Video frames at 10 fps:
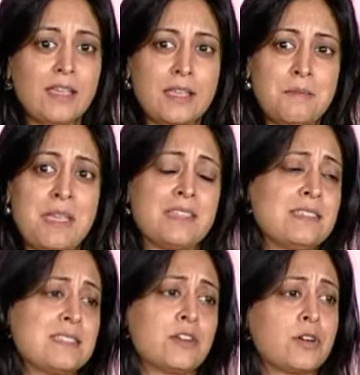can make
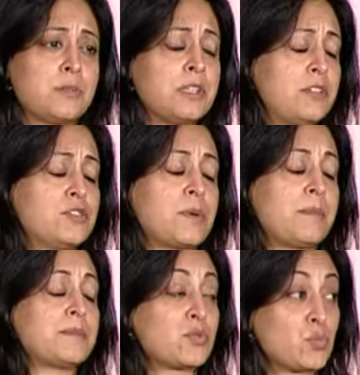these incredibly huge
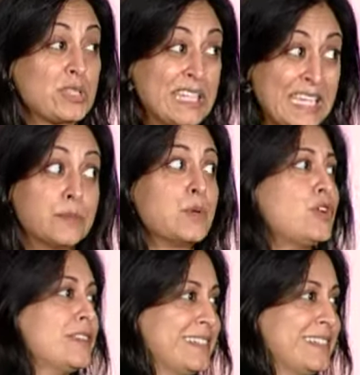problems relatable.